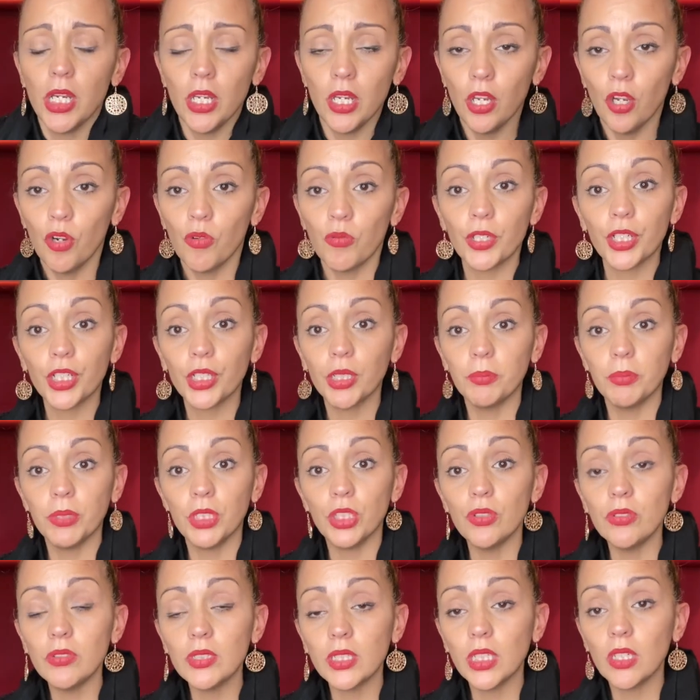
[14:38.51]
We're gonna be
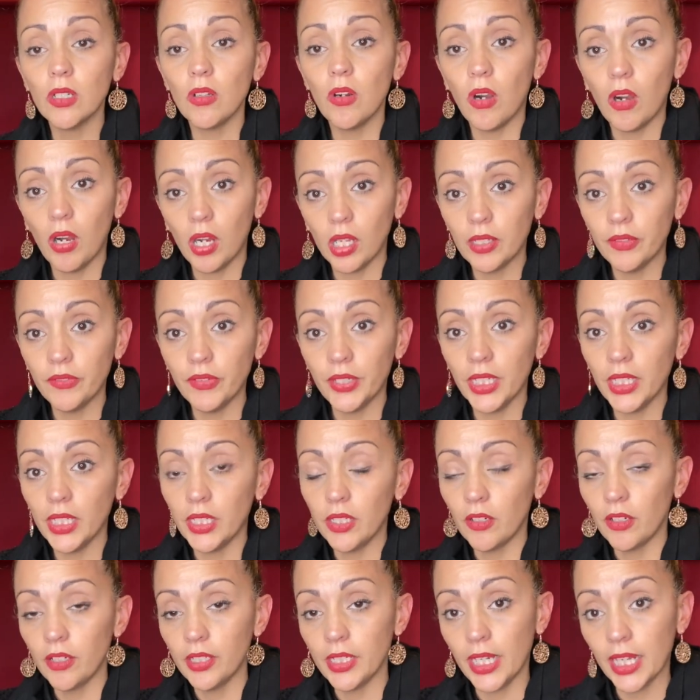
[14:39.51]
using all of it
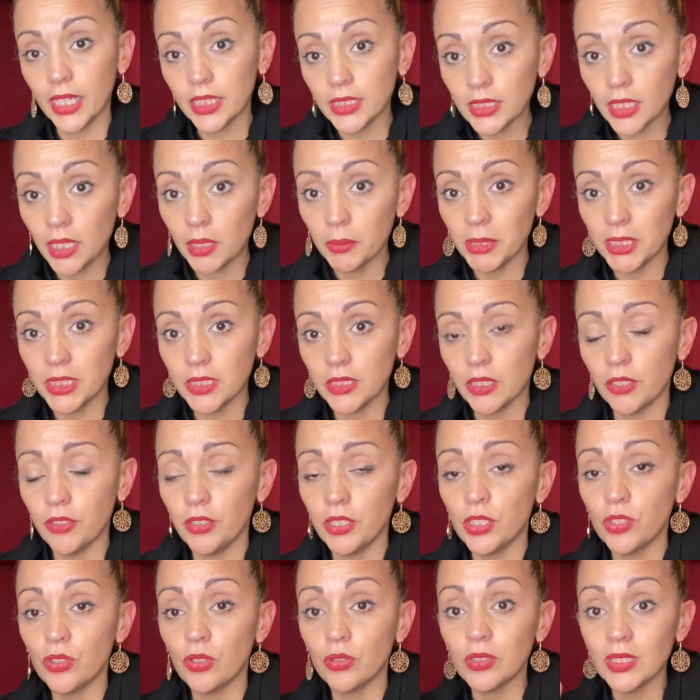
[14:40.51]
in our next coming
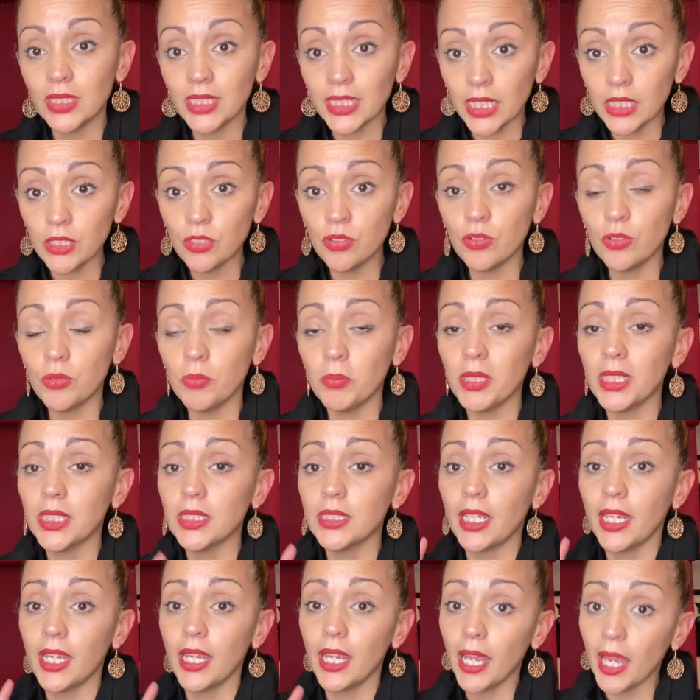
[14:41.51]
series, so stay tuned
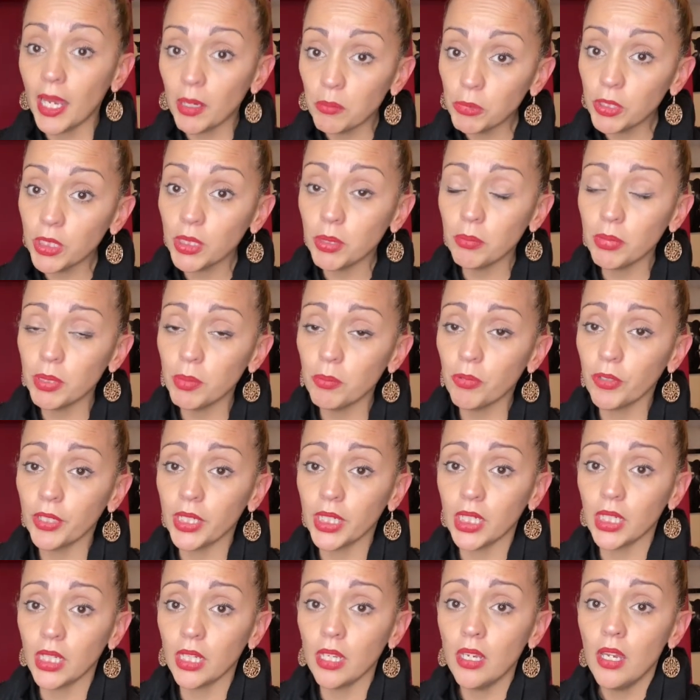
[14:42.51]
because I am gonna be
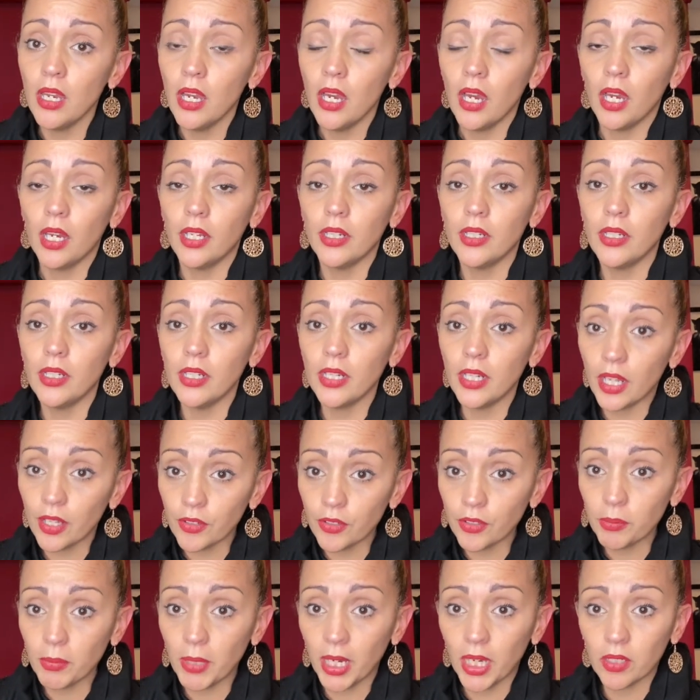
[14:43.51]
bringing
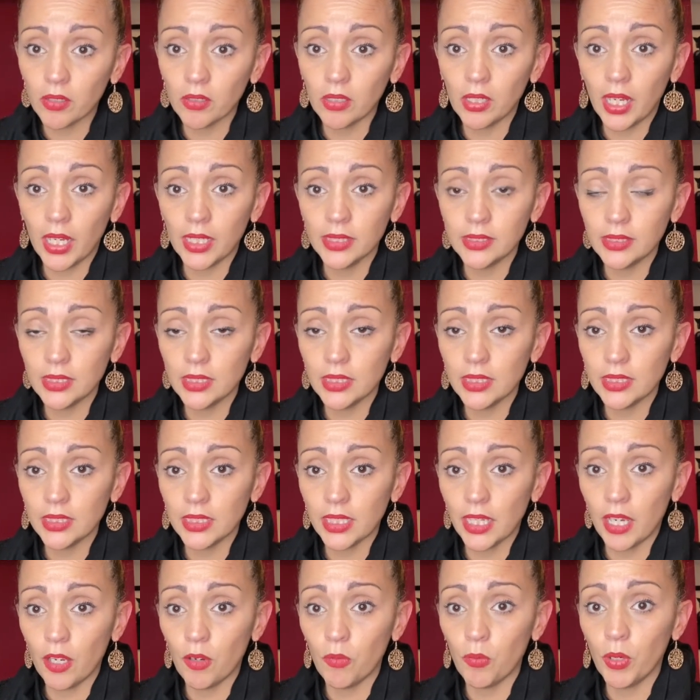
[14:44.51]
another model onto the
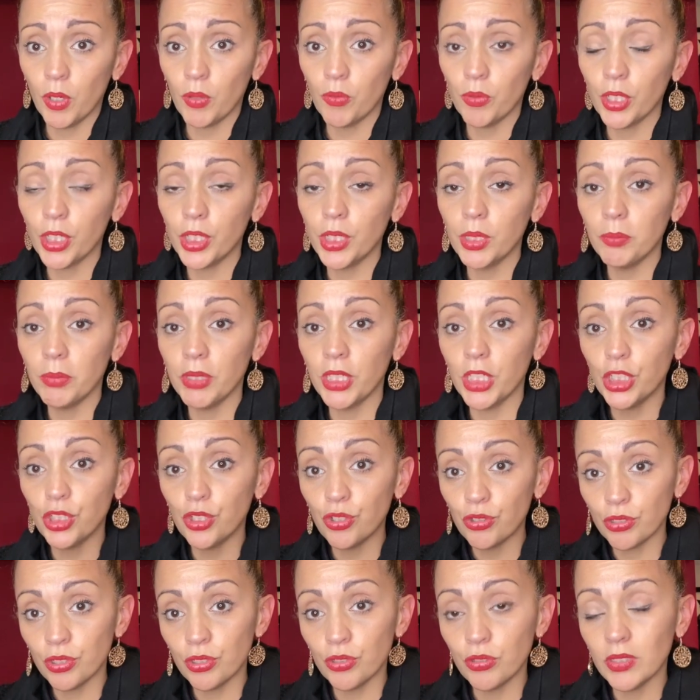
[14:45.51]
set where we're gonna be
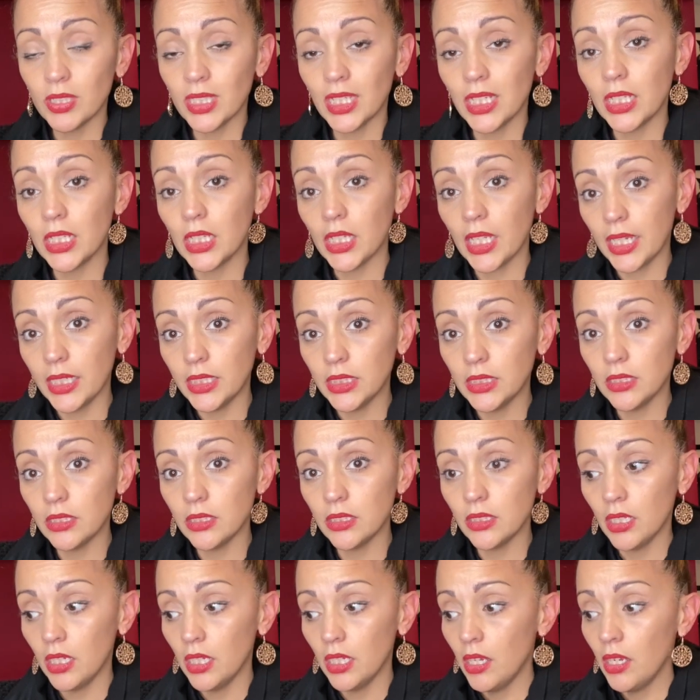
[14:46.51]
introducing
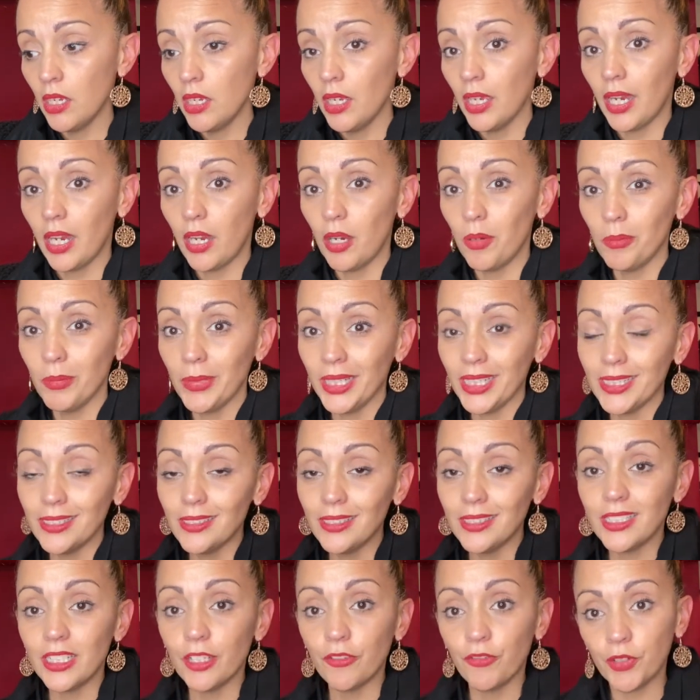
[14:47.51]
lights, um,
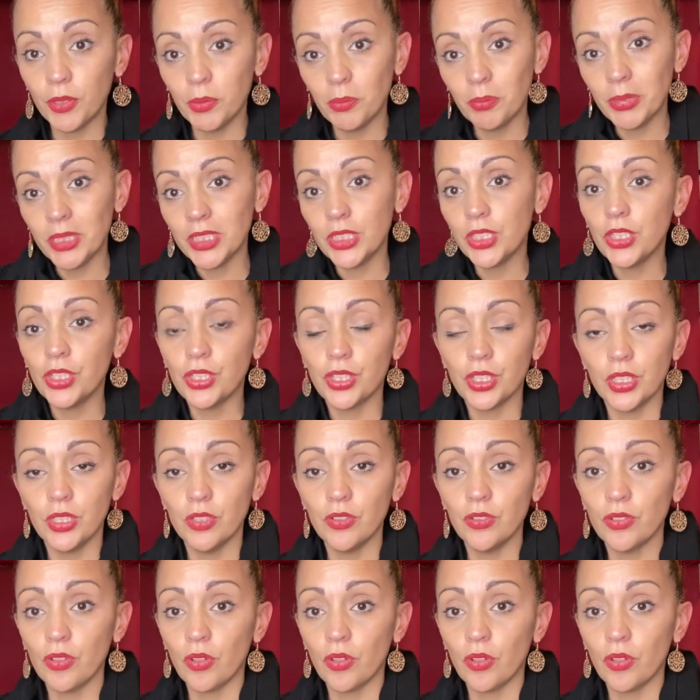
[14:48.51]
in different positions.